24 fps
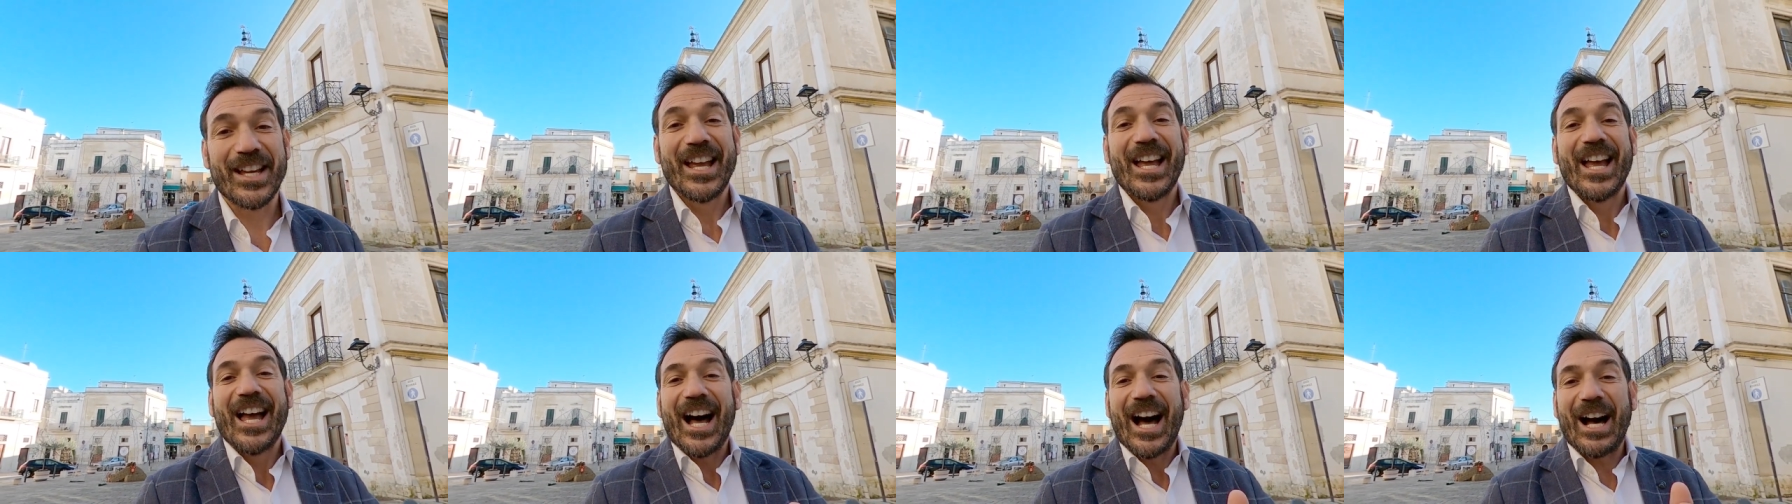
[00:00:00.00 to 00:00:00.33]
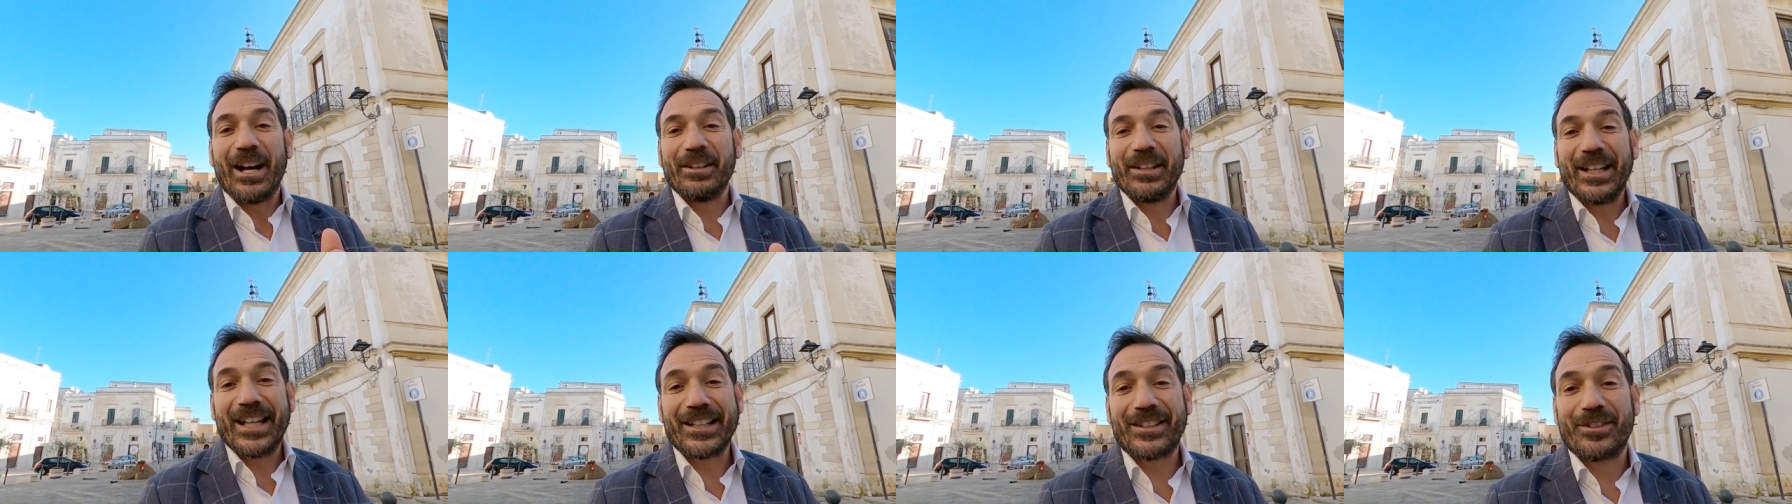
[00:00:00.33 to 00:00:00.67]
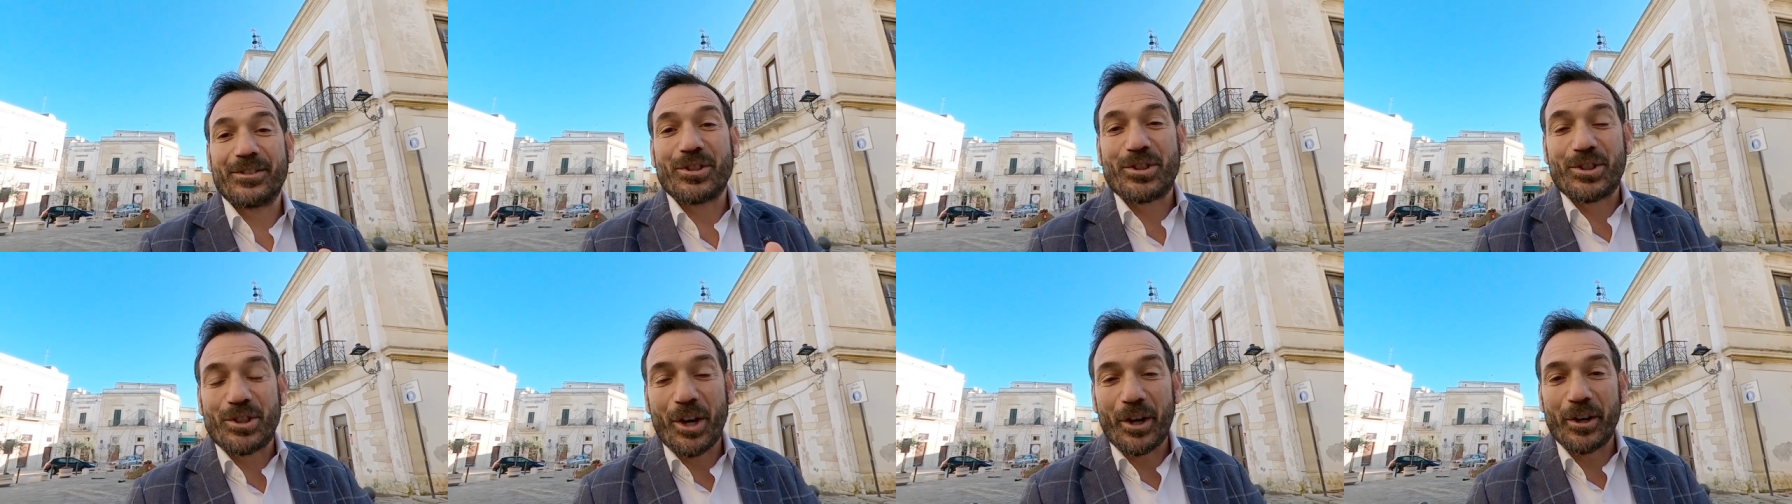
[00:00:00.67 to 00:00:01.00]
I'd like
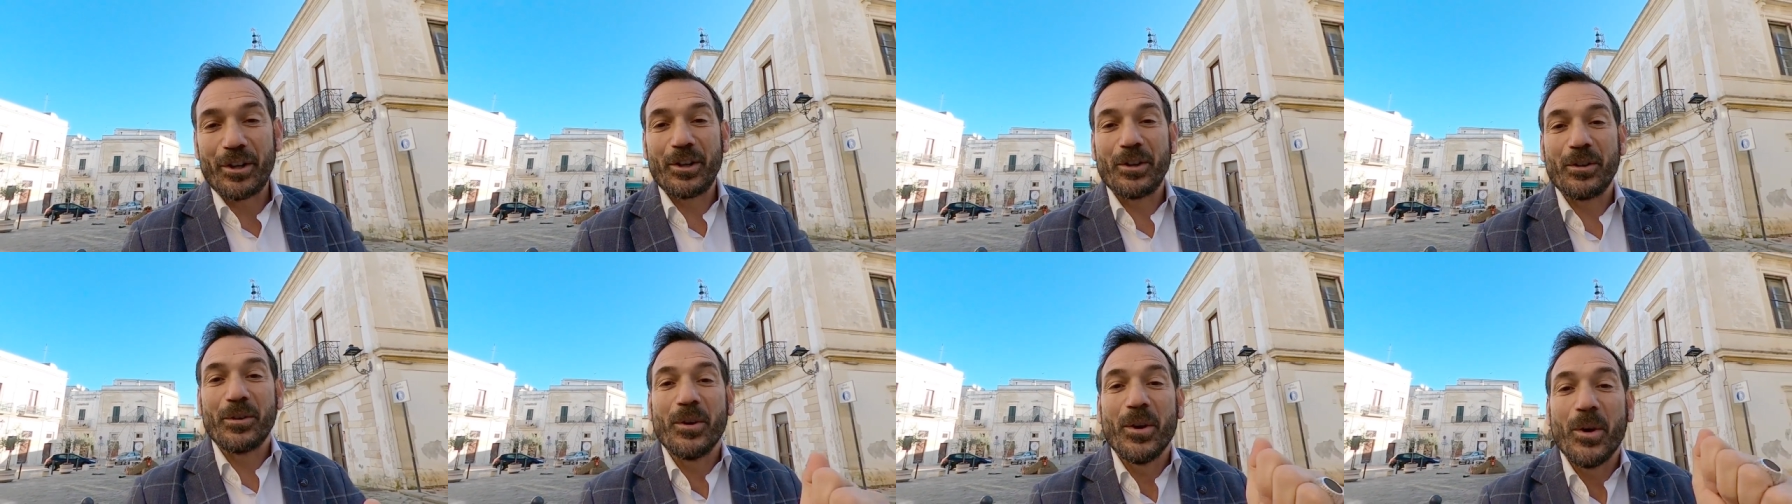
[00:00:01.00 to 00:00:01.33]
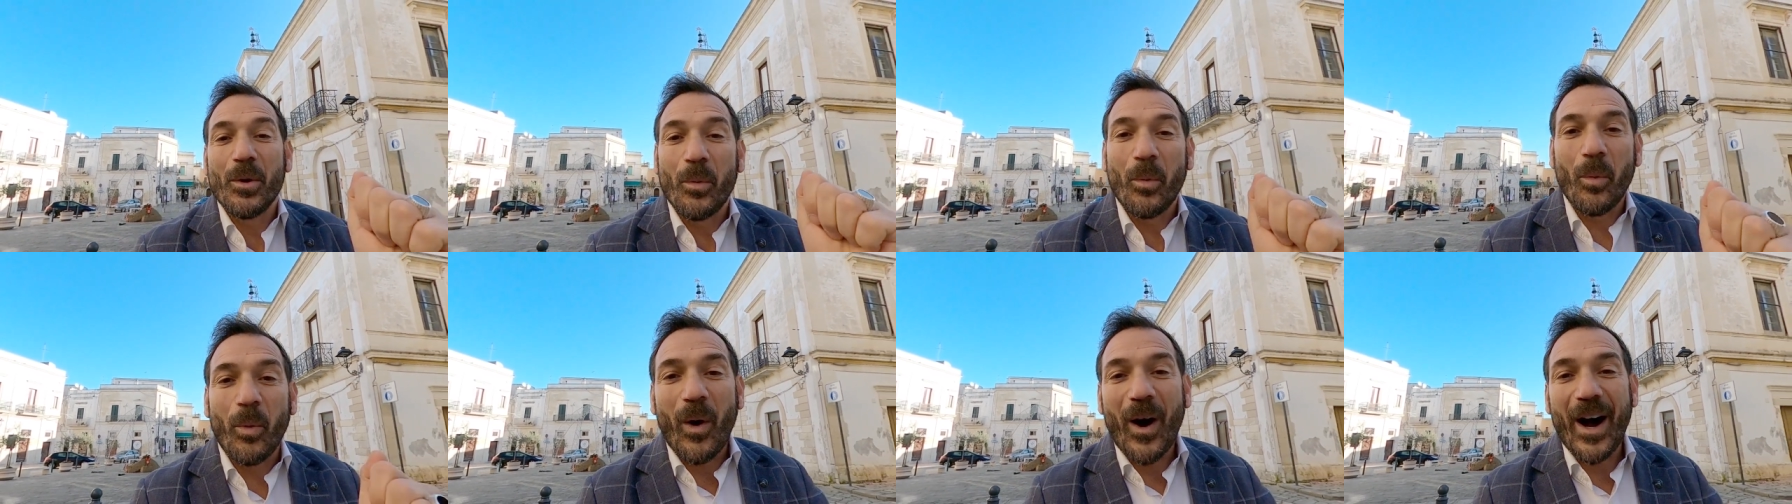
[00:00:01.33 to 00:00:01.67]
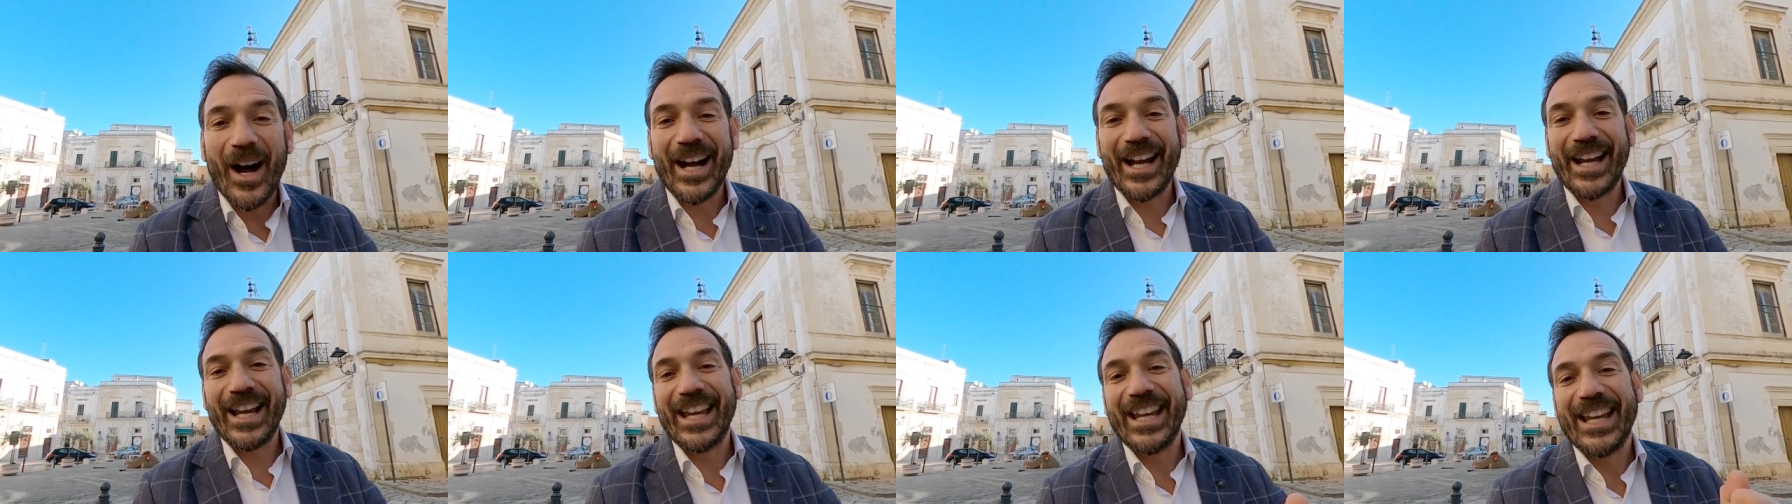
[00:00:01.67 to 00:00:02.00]
to show you
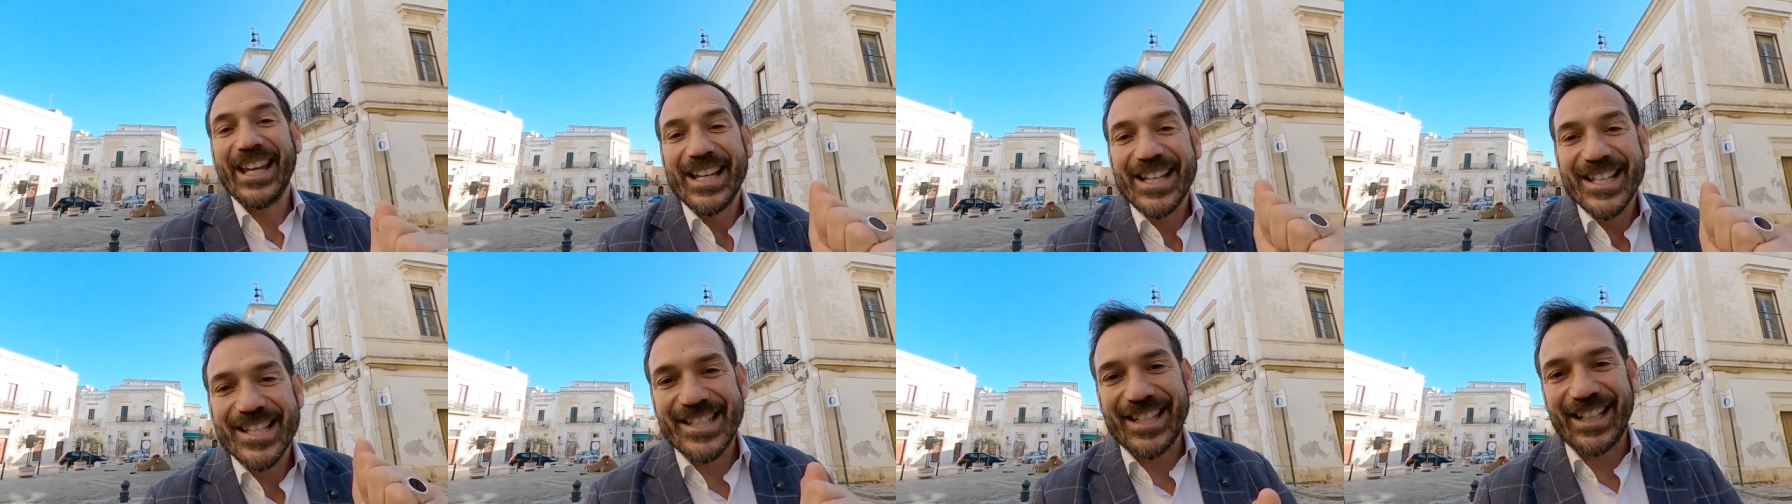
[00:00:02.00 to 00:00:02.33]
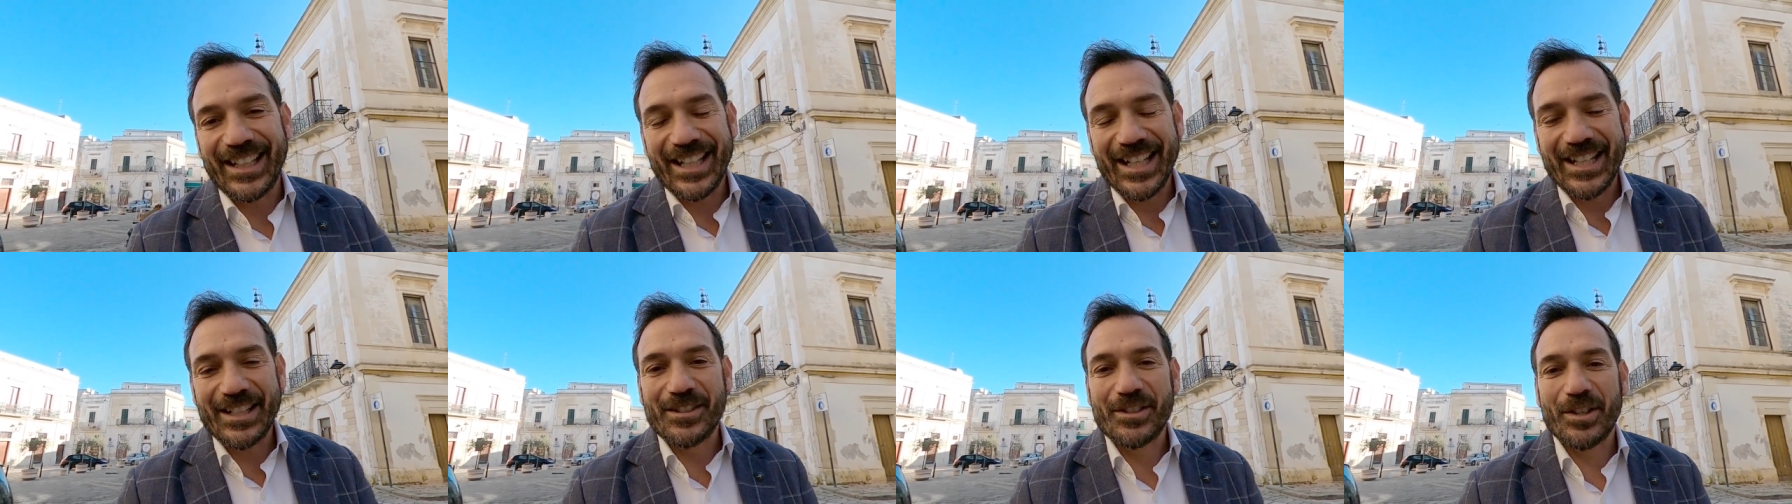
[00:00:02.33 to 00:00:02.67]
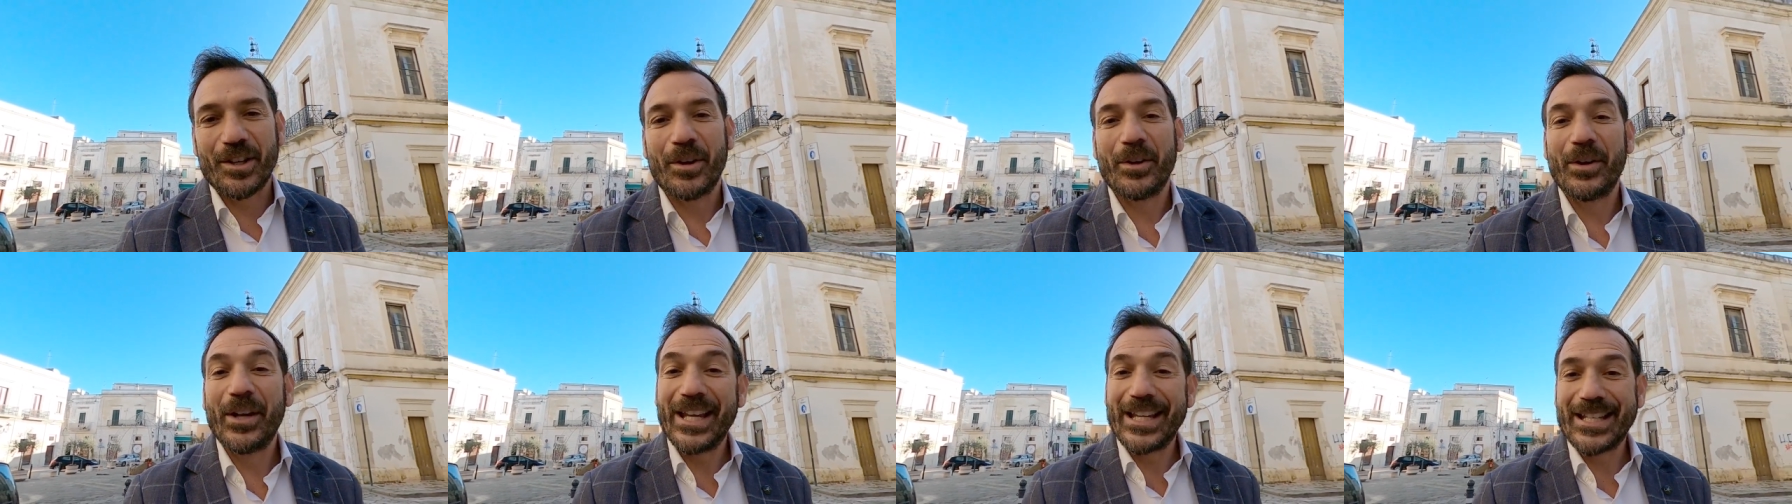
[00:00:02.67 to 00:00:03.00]
why
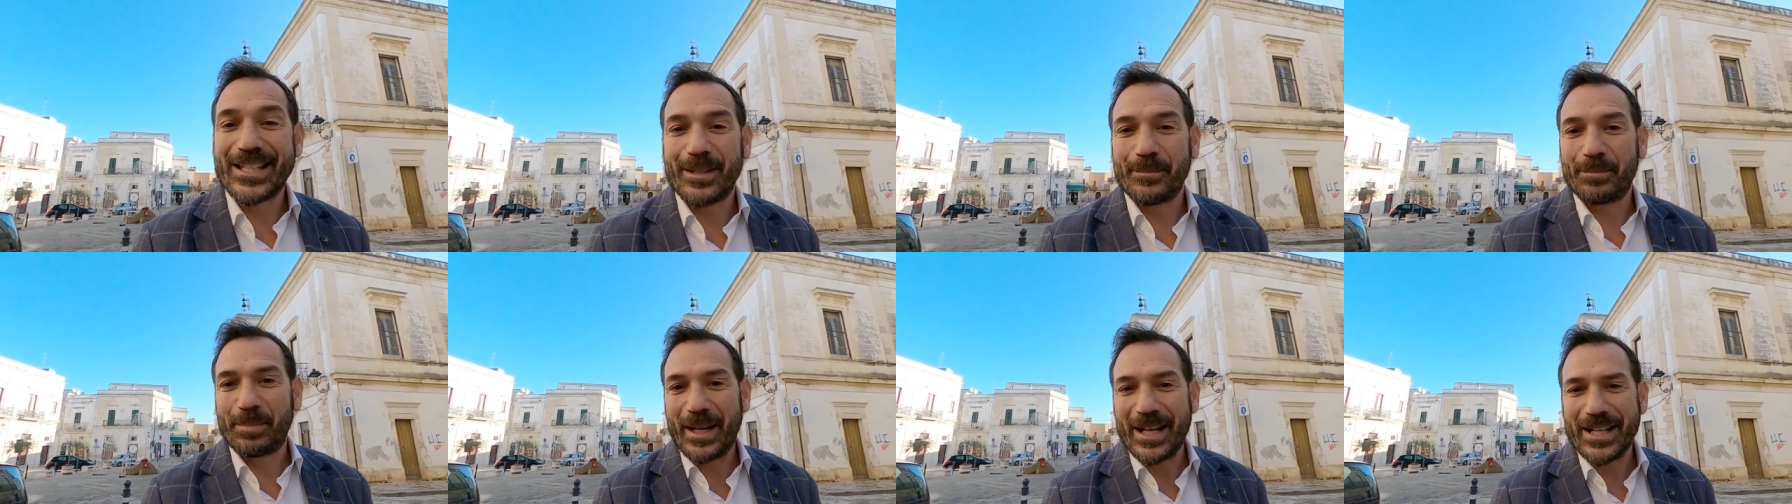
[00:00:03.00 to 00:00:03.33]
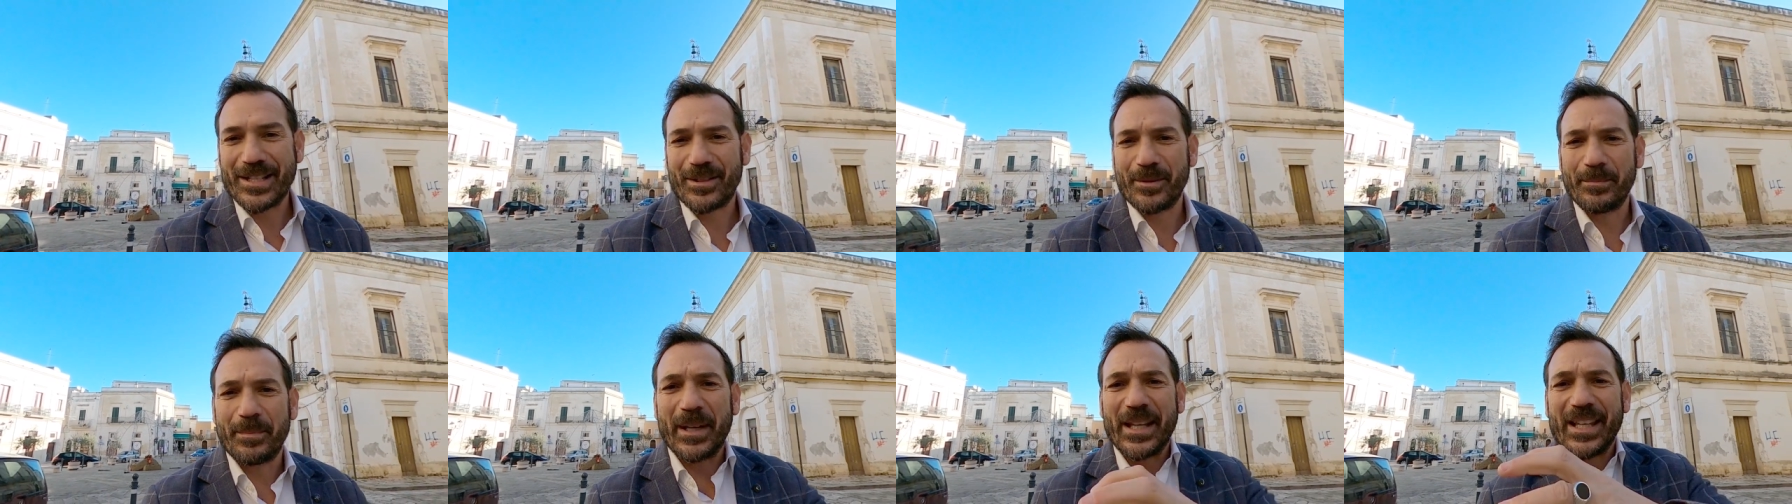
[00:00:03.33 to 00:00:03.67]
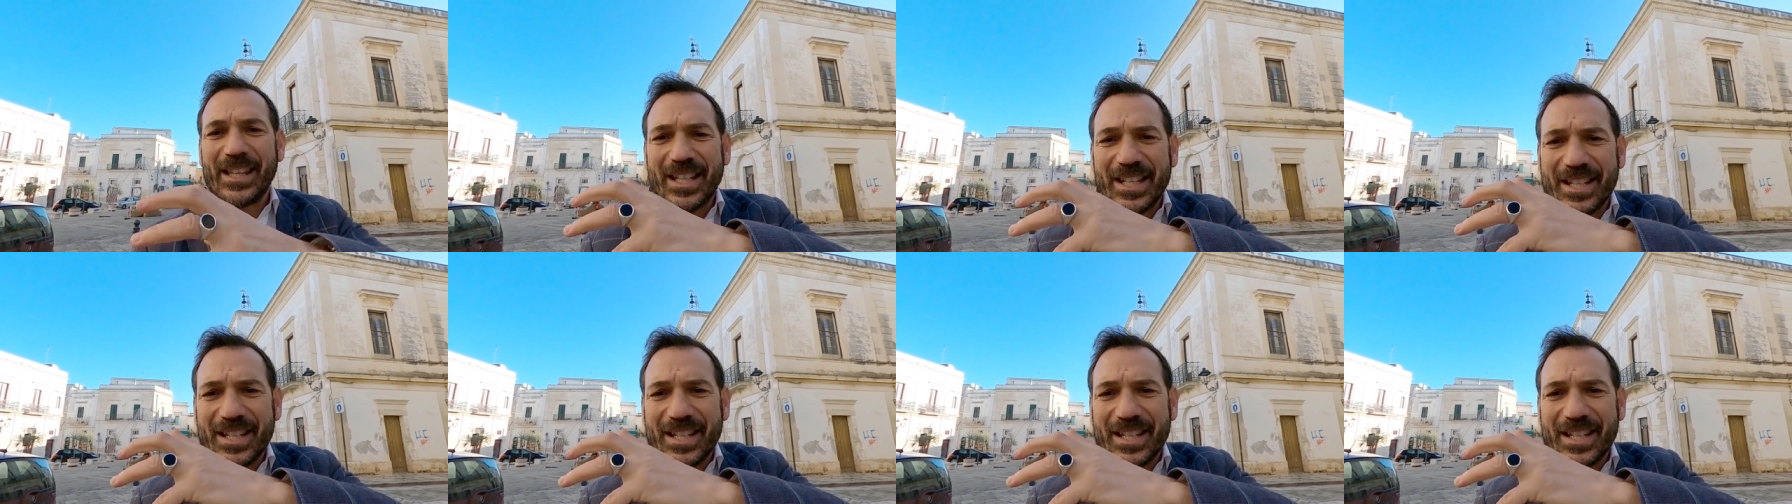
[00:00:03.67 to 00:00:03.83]
Salento is the place to be.